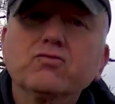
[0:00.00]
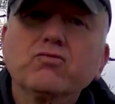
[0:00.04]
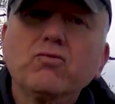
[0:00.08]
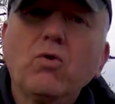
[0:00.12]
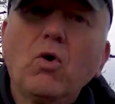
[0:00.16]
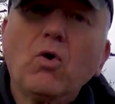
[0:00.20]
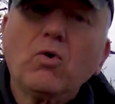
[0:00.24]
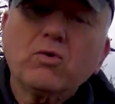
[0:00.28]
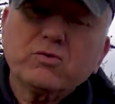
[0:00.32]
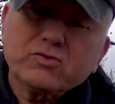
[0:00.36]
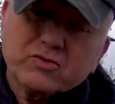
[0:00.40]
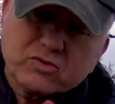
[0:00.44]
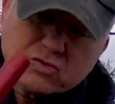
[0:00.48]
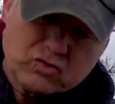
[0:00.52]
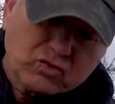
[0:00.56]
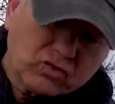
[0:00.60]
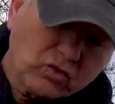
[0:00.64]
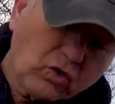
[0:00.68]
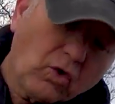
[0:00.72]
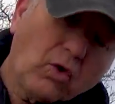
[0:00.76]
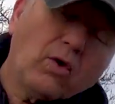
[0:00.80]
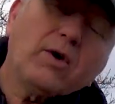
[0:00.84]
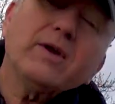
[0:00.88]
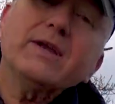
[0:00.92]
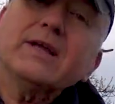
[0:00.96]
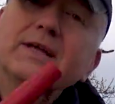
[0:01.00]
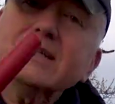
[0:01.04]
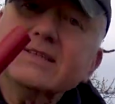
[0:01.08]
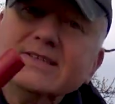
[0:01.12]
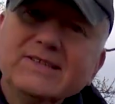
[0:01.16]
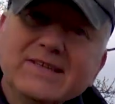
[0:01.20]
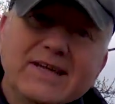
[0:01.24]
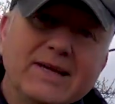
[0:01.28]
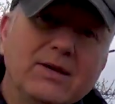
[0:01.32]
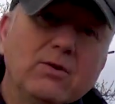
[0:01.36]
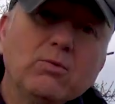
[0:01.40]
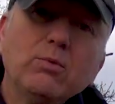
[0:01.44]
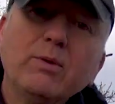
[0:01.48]
rocks, trying to
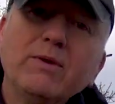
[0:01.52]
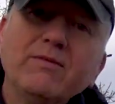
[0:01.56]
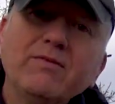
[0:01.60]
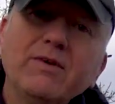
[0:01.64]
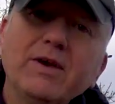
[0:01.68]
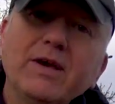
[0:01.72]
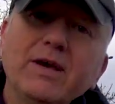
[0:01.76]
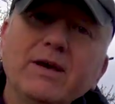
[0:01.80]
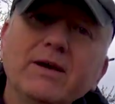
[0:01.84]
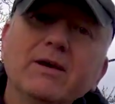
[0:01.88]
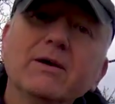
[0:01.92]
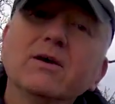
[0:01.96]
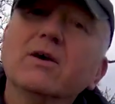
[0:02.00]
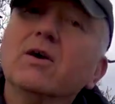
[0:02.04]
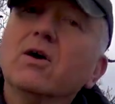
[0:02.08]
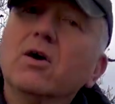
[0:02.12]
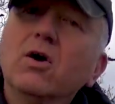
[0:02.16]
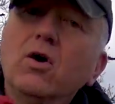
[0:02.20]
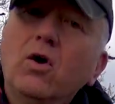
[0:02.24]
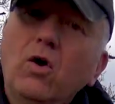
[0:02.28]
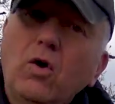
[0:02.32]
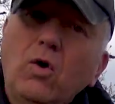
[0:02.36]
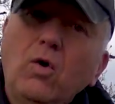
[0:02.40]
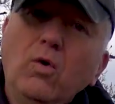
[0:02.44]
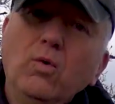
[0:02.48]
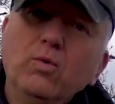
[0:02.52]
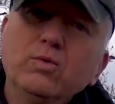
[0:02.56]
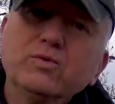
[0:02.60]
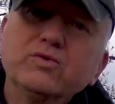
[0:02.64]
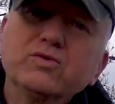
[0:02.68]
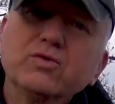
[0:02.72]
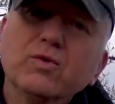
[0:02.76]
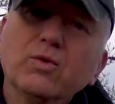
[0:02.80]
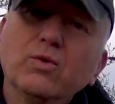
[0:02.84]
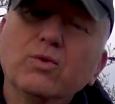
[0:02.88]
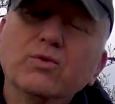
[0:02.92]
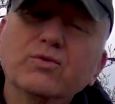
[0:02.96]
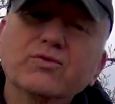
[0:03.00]
dig with it, all
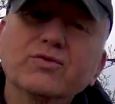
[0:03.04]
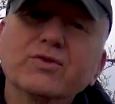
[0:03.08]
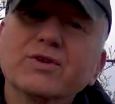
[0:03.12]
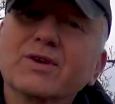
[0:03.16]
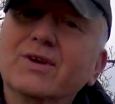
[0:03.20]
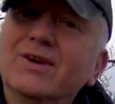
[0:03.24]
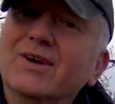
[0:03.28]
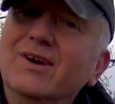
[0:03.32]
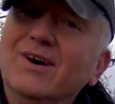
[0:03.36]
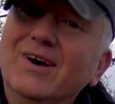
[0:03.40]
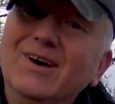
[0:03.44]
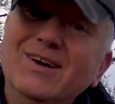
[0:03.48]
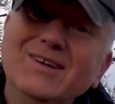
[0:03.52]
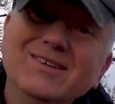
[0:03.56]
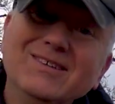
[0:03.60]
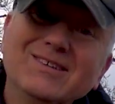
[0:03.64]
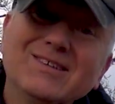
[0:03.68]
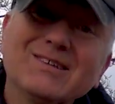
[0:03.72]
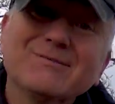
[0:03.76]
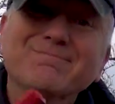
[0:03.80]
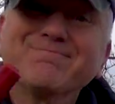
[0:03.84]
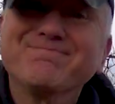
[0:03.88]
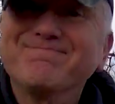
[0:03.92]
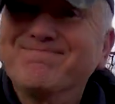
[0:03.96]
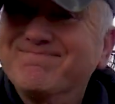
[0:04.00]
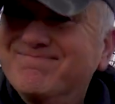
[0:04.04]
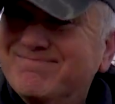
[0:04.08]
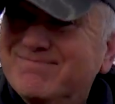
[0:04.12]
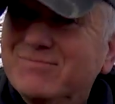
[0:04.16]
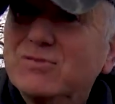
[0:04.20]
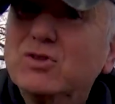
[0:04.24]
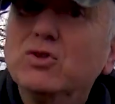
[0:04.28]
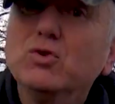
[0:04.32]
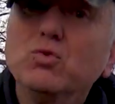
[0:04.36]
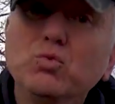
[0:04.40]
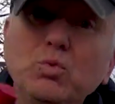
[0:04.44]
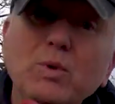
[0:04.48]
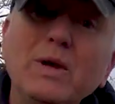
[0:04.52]
sorts. And
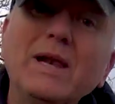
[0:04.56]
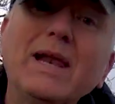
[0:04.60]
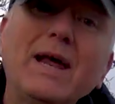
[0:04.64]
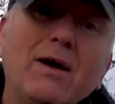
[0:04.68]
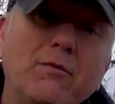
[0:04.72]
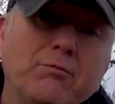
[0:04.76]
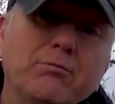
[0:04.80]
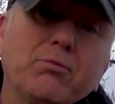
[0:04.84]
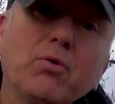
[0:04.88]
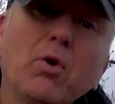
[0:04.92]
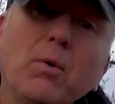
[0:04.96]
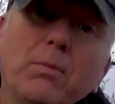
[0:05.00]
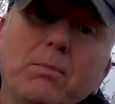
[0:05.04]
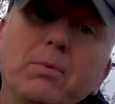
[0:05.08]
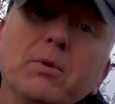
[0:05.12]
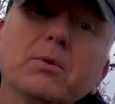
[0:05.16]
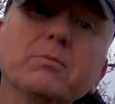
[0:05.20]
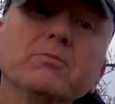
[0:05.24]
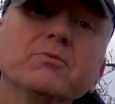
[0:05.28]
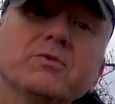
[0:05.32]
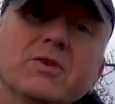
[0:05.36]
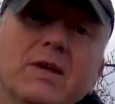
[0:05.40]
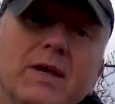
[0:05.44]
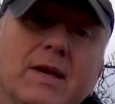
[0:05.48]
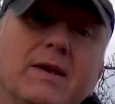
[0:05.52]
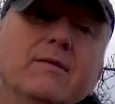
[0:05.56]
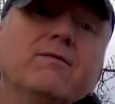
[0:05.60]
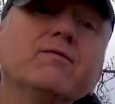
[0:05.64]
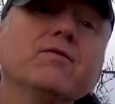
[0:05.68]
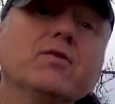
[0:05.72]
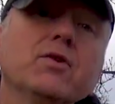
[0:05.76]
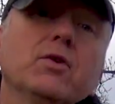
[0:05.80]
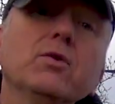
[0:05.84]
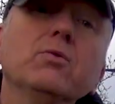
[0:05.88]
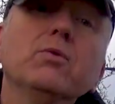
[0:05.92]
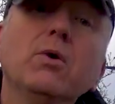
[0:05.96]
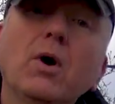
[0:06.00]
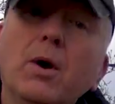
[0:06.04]
you will have problems if
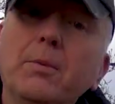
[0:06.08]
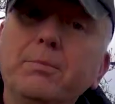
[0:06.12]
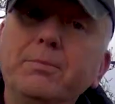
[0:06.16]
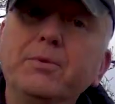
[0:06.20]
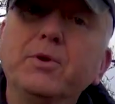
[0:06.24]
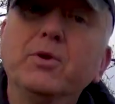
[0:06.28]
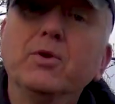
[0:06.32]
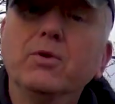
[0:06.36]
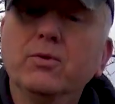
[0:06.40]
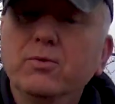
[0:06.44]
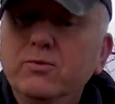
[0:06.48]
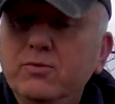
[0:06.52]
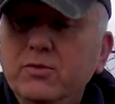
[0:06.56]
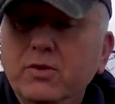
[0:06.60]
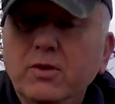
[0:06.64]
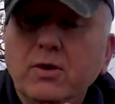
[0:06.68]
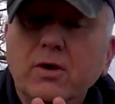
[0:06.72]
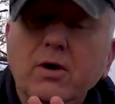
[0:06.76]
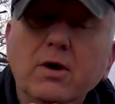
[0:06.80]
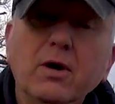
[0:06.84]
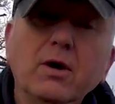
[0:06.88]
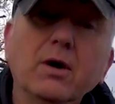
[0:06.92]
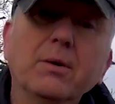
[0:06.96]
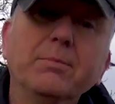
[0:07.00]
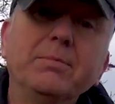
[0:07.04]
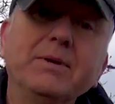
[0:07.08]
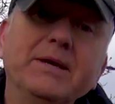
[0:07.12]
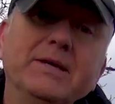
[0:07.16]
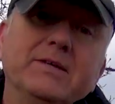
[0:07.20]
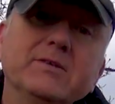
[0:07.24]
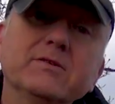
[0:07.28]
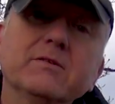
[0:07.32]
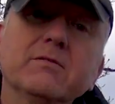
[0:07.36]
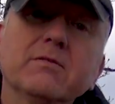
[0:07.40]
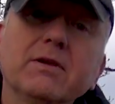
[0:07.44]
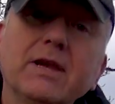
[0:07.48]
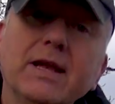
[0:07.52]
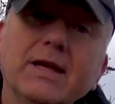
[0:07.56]
you abuse a
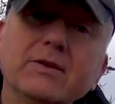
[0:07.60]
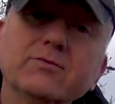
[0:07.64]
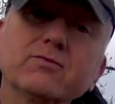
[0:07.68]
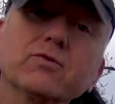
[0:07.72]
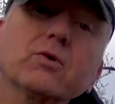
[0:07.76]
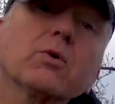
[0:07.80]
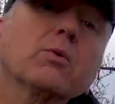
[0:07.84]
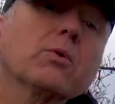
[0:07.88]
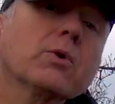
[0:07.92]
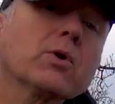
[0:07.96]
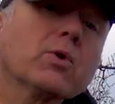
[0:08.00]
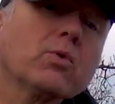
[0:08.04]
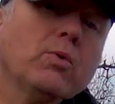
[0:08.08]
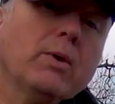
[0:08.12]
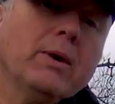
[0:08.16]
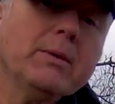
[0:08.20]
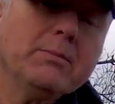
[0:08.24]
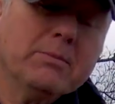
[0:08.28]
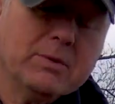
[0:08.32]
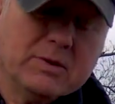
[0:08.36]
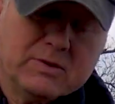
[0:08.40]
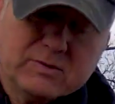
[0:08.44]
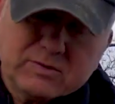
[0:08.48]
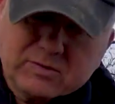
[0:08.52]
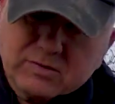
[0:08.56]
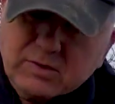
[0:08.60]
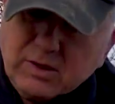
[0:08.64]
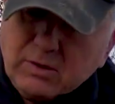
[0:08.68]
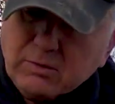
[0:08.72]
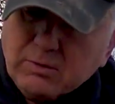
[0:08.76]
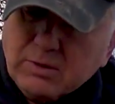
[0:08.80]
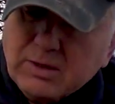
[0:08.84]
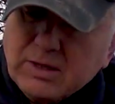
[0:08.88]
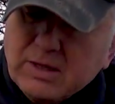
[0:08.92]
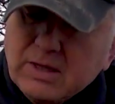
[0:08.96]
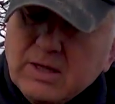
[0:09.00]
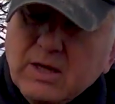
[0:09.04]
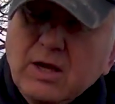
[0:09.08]
piece of electrical equipment. So
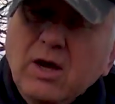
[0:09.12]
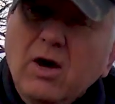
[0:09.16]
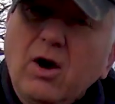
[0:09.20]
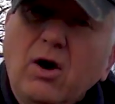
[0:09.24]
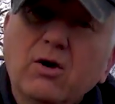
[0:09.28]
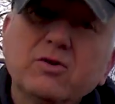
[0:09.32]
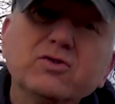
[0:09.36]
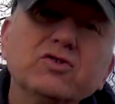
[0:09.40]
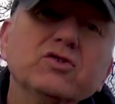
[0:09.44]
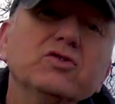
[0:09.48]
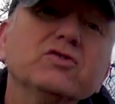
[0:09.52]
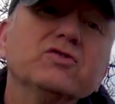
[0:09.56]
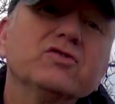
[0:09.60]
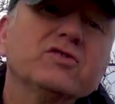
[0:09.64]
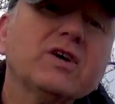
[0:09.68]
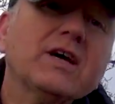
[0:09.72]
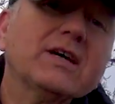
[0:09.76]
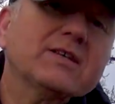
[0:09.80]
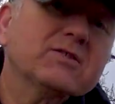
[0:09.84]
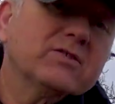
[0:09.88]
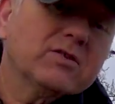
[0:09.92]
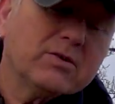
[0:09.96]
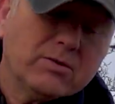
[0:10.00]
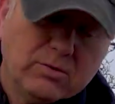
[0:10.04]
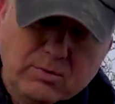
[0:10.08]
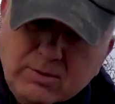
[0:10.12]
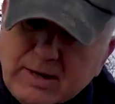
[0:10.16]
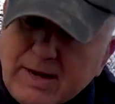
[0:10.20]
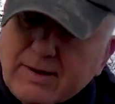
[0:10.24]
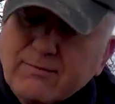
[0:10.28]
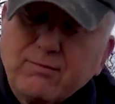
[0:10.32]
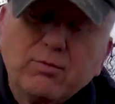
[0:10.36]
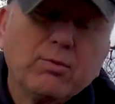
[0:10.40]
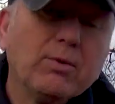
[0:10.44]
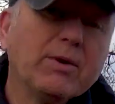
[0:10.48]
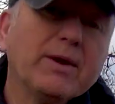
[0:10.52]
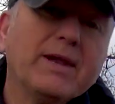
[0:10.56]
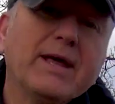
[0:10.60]
I'd just say to
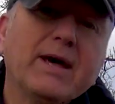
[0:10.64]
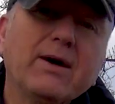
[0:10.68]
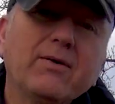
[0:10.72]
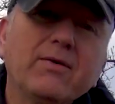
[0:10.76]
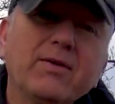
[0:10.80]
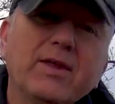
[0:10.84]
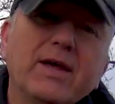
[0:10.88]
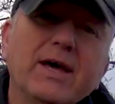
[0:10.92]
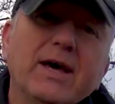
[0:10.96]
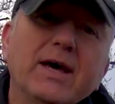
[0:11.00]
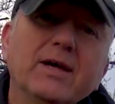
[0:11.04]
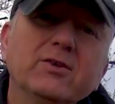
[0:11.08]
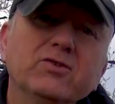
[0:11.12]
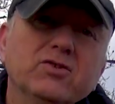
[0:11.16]
everyone out there,